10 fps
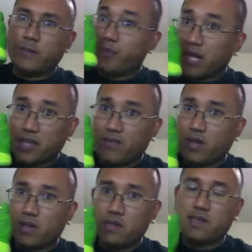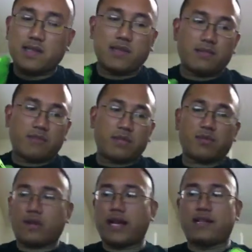Not the Volts, but the
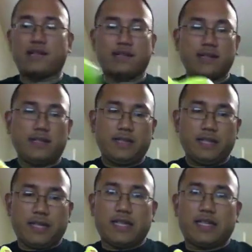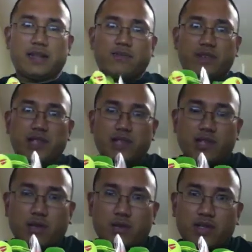reds. And these are
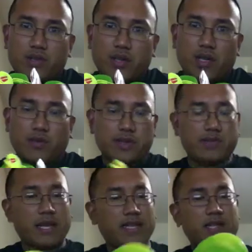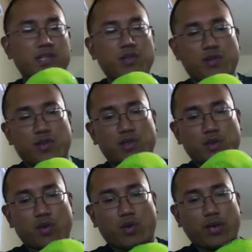the original colorways. Man, these shoes are
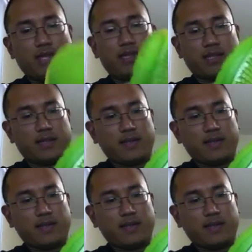so crazy.